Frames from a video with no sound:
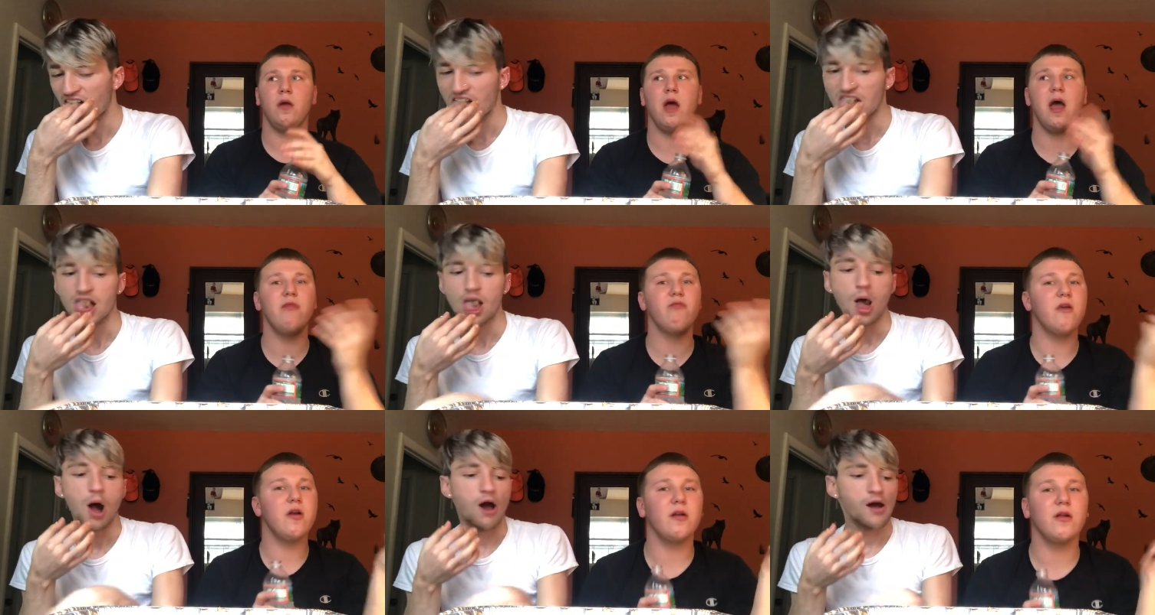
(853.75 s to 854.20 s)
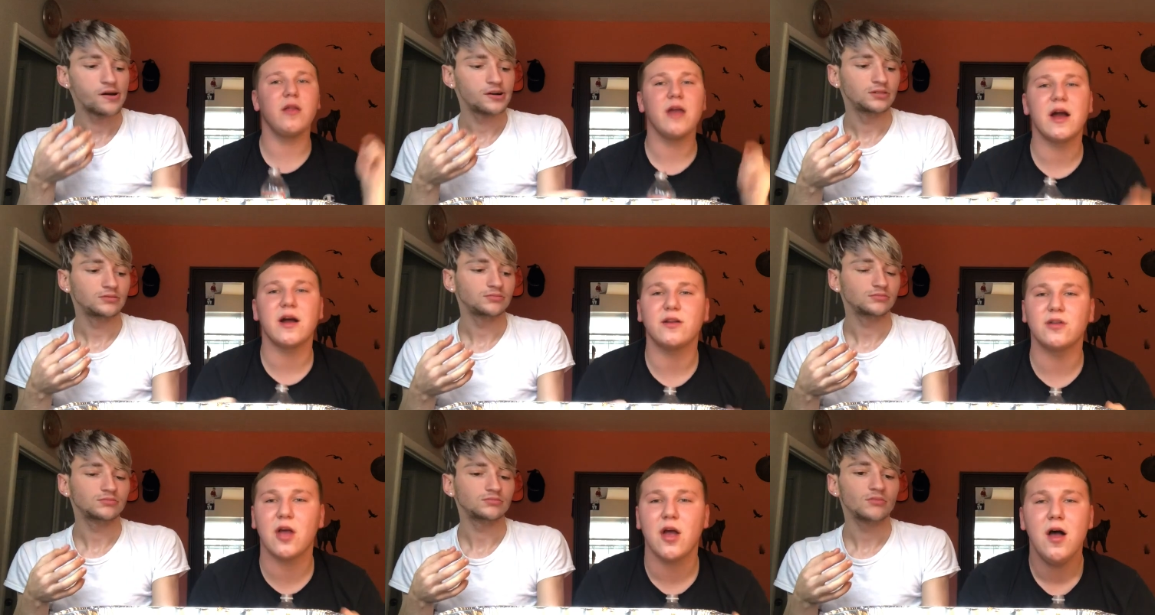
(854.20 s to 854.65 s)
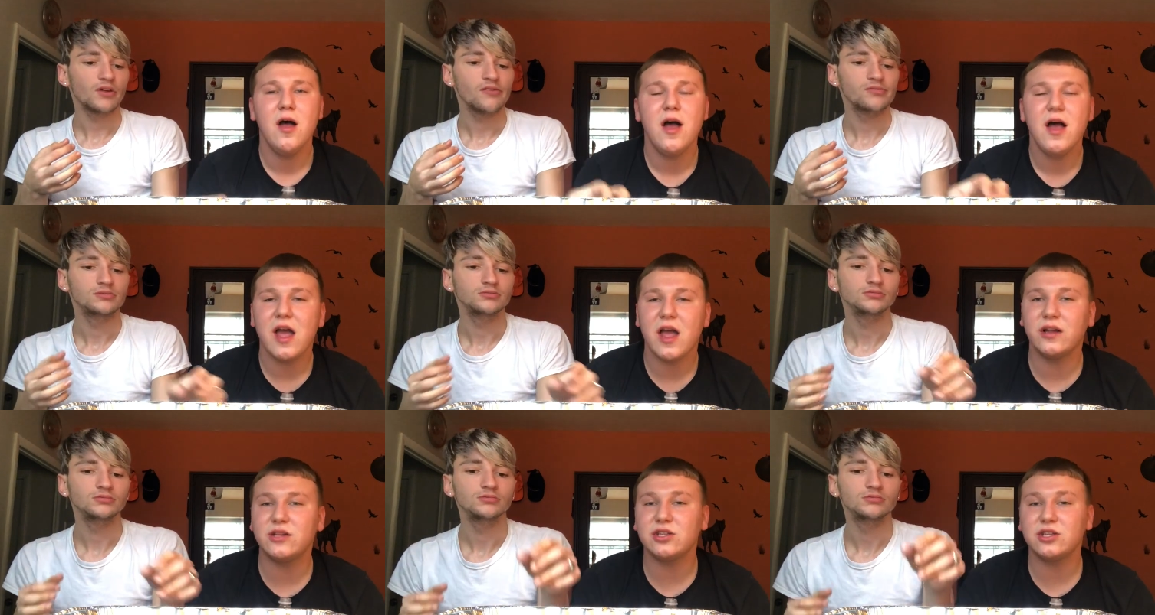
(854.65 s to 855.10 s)
Speaker 1: and literally, I,
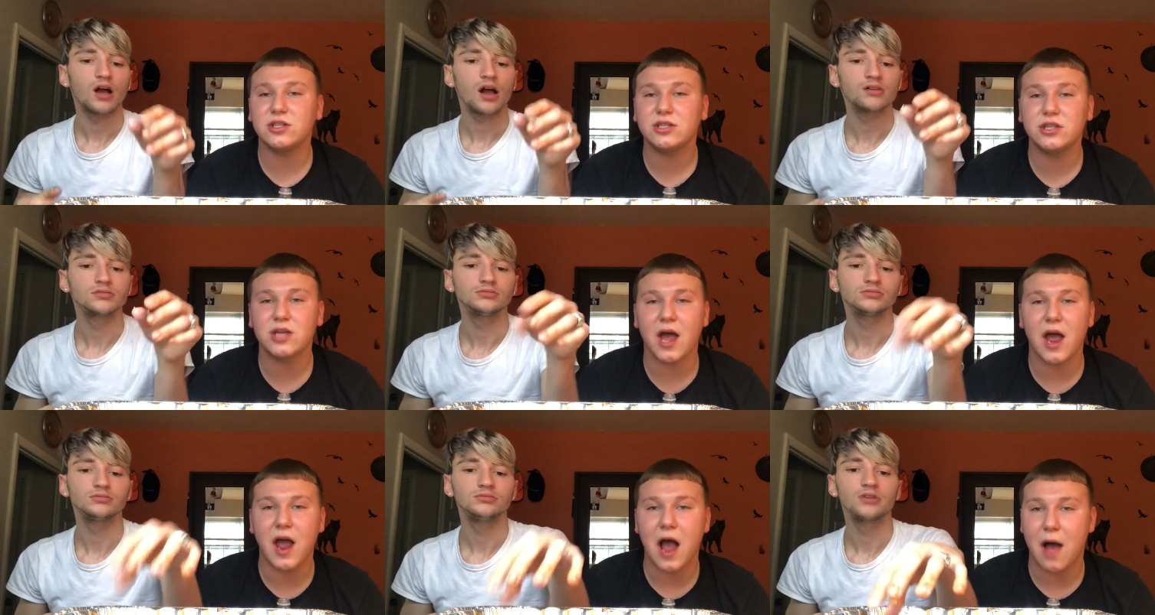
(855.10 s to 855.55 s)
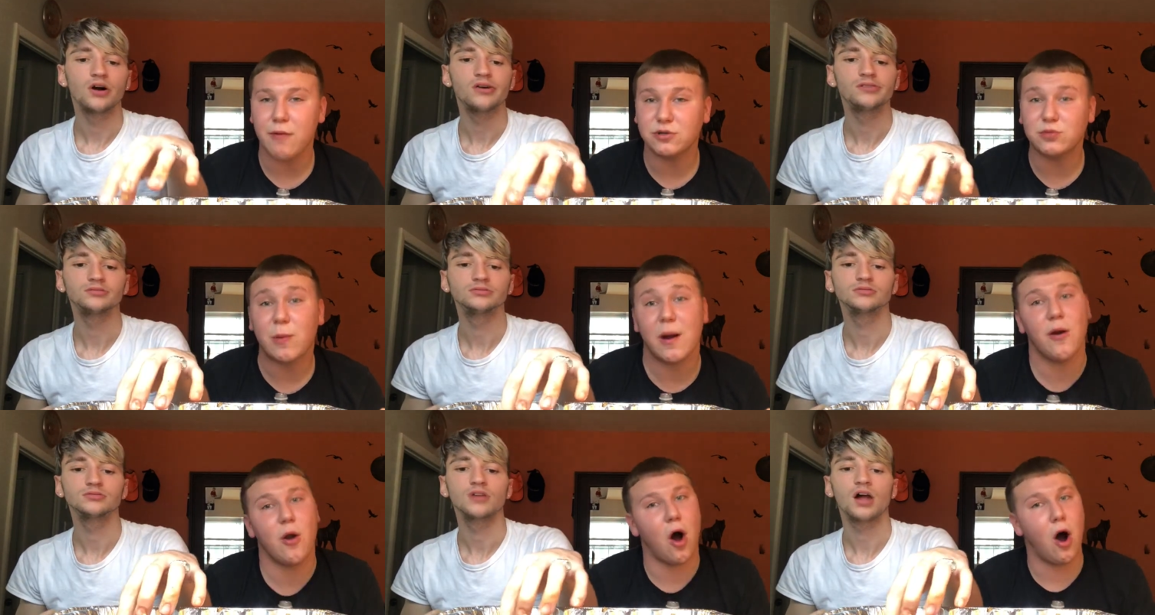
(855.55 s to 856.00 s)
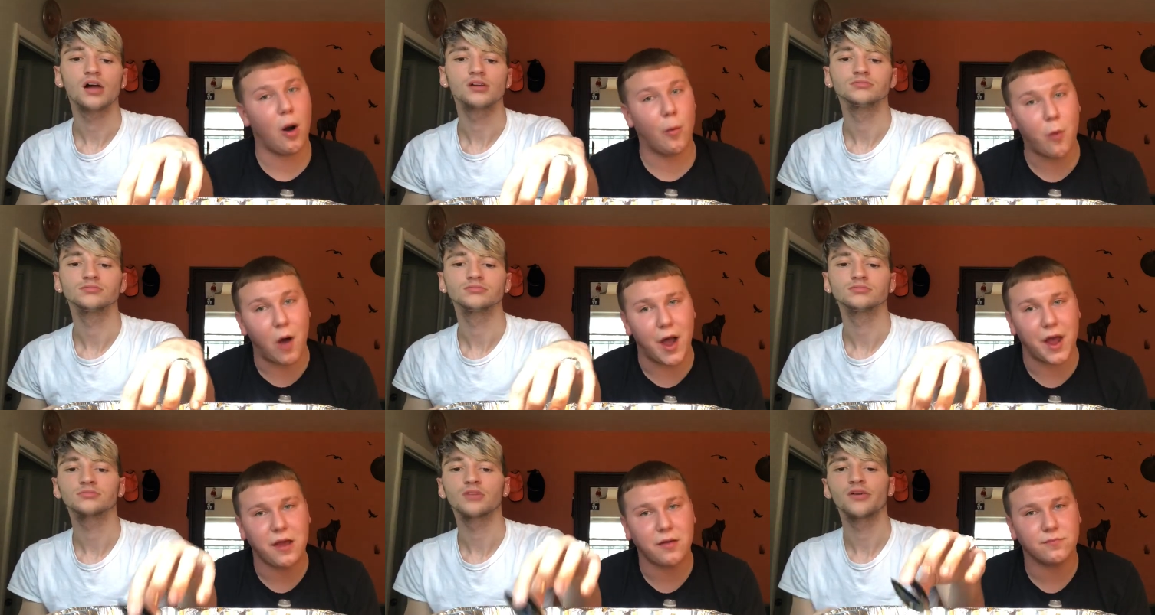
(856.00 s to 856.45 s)
he just is like, I was wearing all
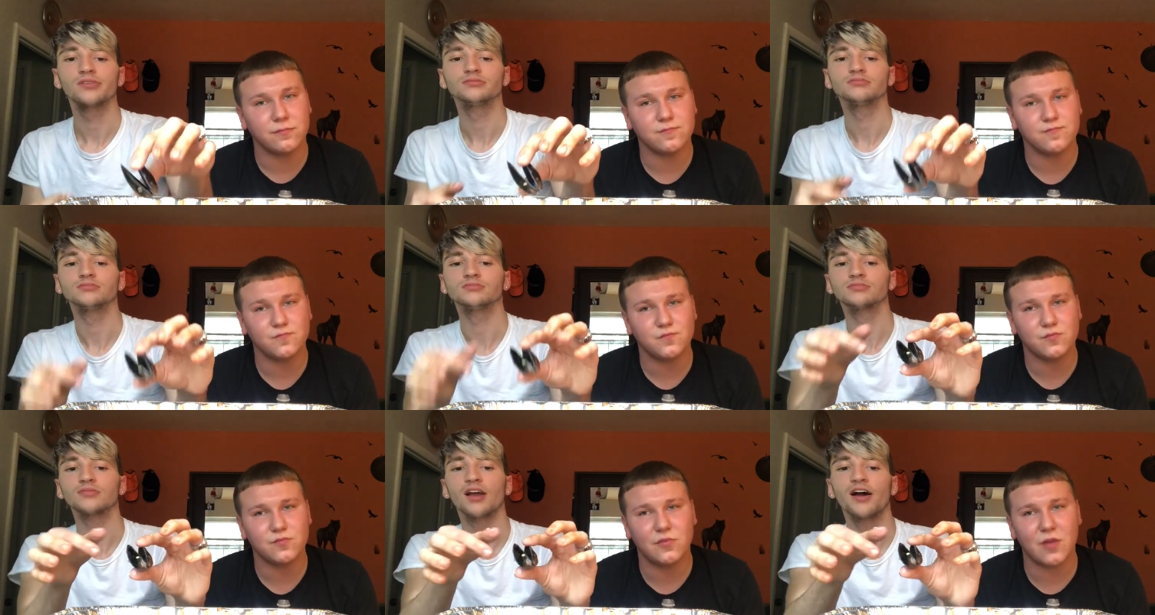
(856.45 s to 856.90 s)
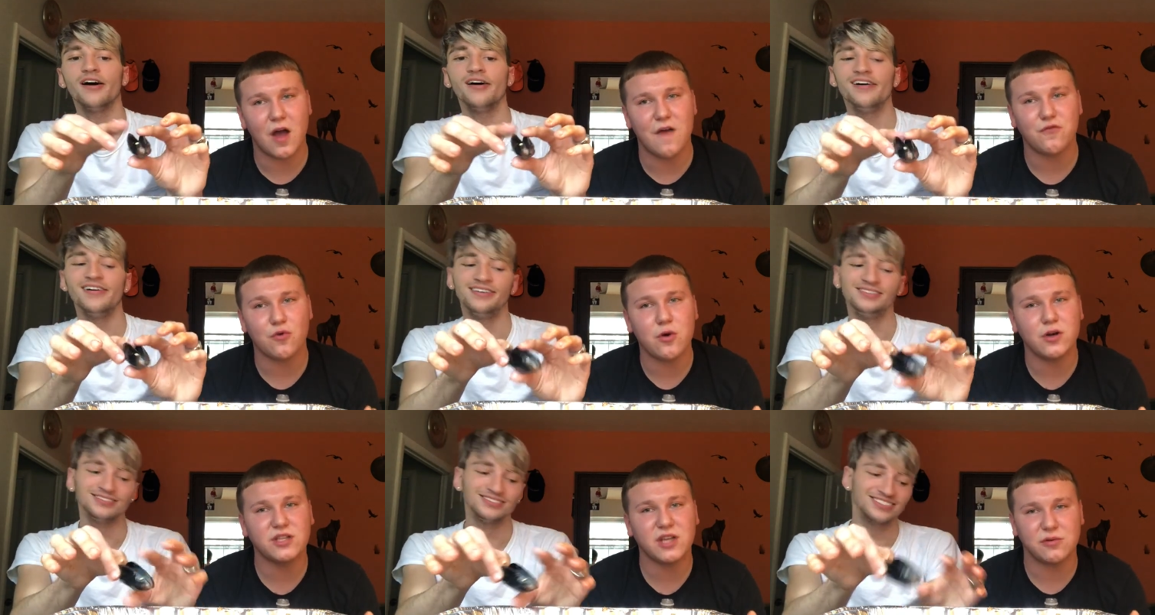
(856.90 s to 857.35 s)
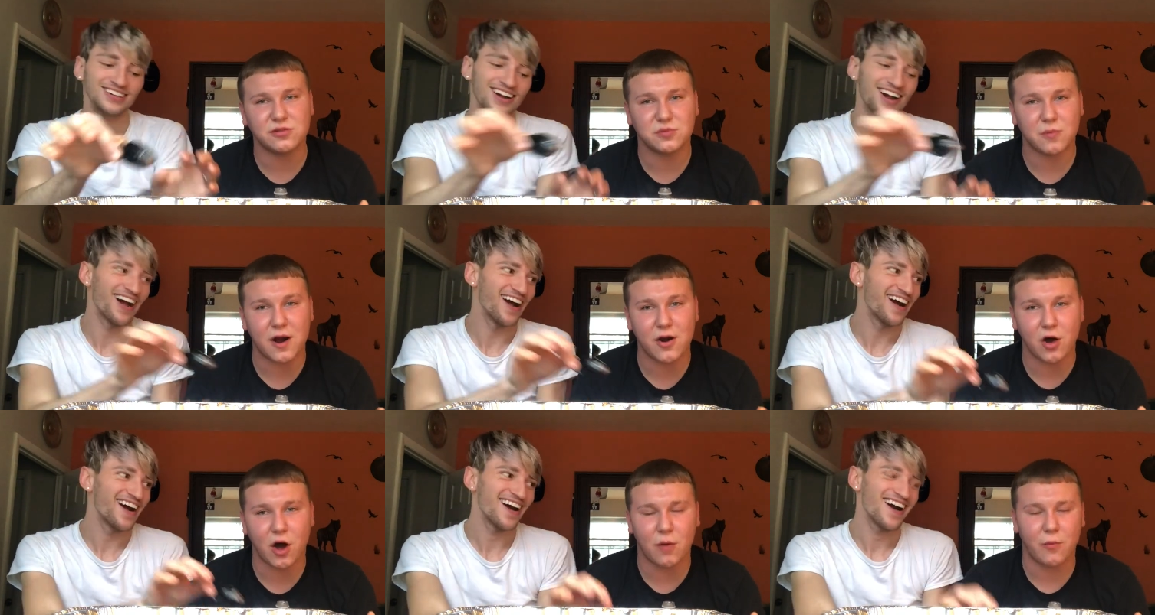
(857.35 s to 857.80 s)
white of course I was
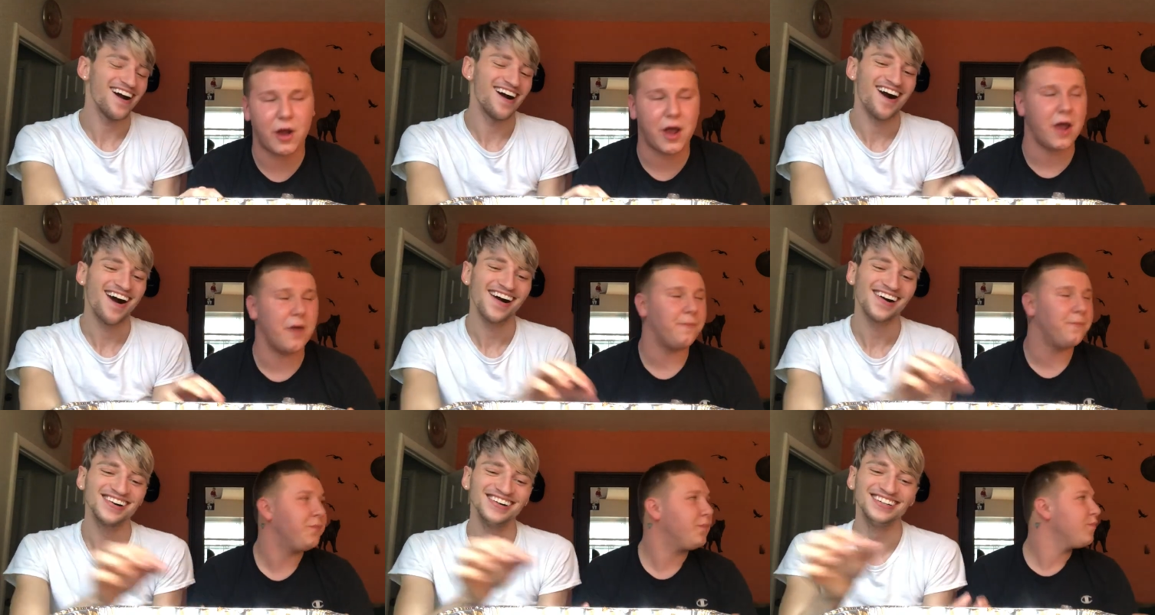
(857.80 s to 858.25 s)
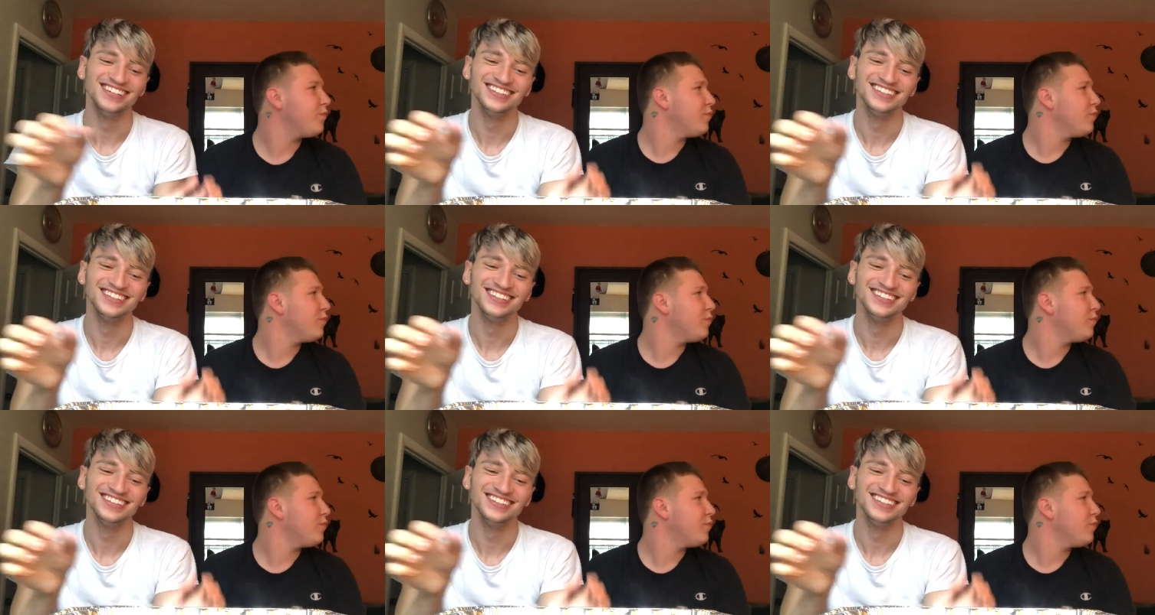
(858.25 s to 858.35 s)
wearing all white.